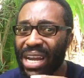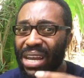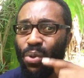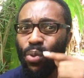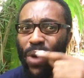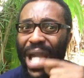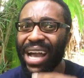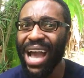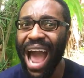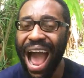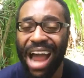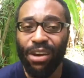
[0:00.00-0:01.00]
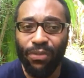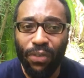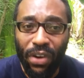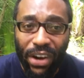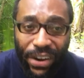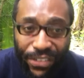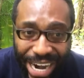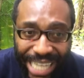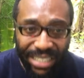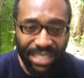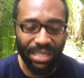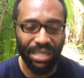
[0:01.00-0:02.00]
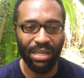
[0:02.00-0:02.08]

work hard for it.